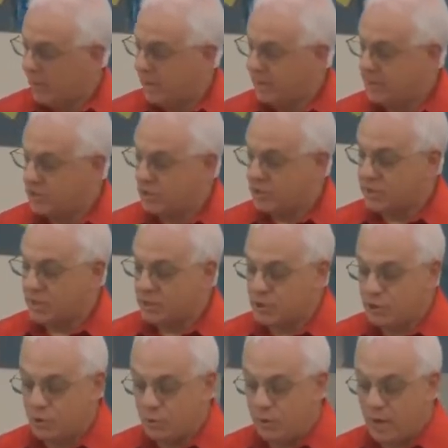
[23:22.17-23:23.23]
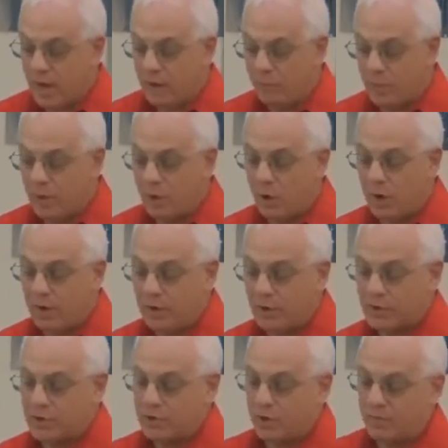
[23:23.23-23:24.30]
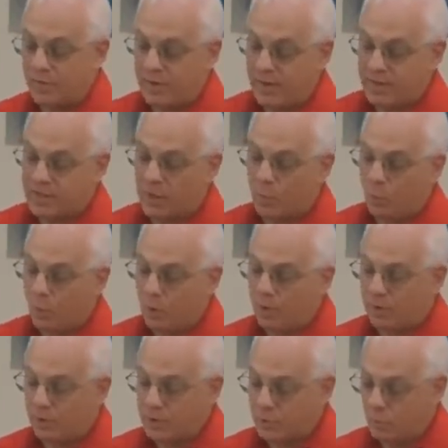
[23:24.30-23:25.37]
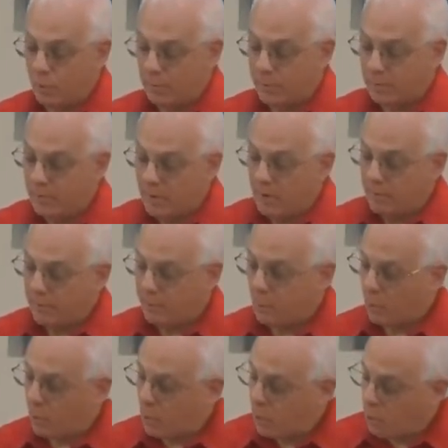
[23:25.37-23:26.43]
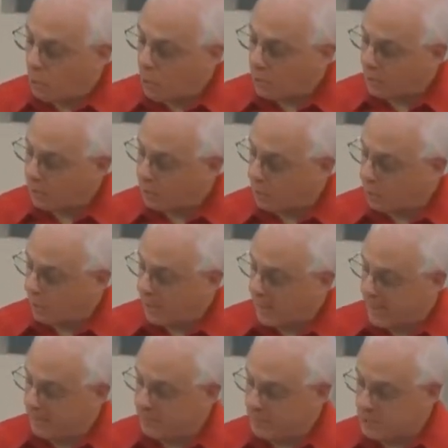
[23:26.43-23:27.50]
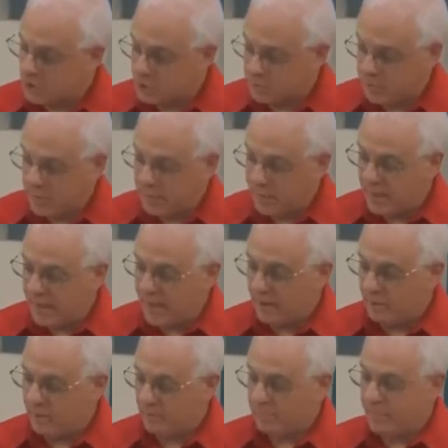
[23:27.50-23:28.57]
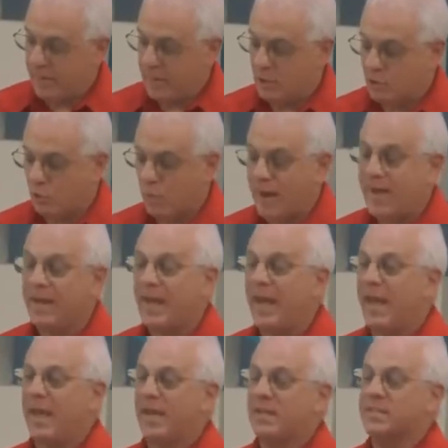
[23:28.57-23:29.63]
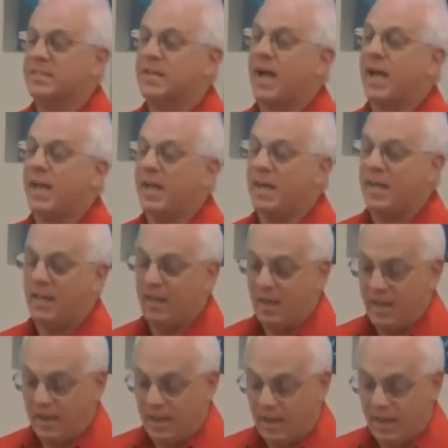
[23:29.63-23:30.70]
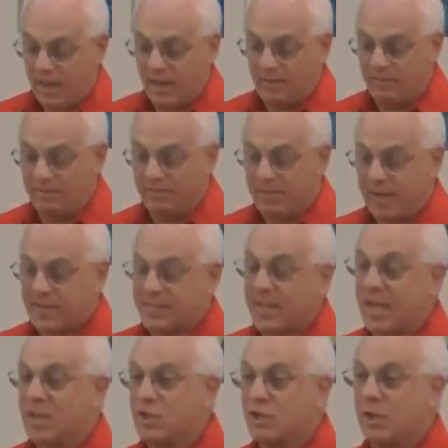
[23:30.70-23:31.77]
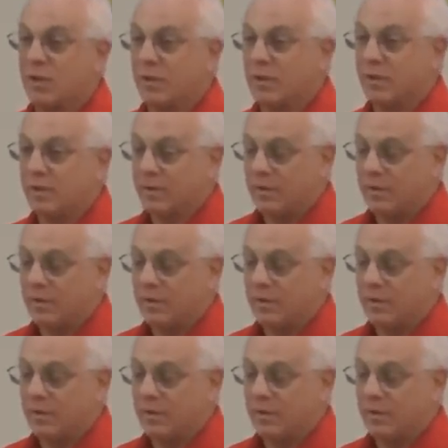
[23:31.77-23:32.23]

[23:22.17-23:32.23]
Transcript: And she says, Do not regard your servant as a worthless woman, for all along I have been speaking out of my great anxiety and vexation.